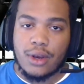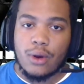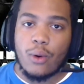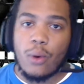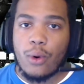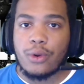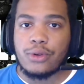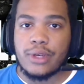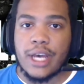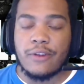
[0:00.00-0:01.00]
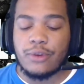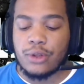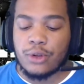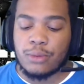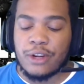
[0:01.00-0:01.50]
or you can kind of do a
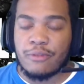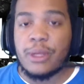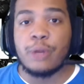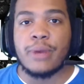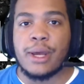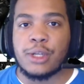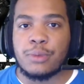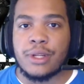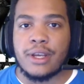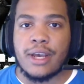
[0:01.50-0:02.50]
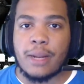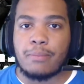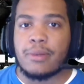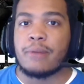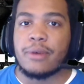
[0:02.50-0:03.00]
little bit of meter management and kind of
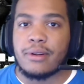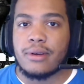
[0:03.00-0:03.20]
pump it,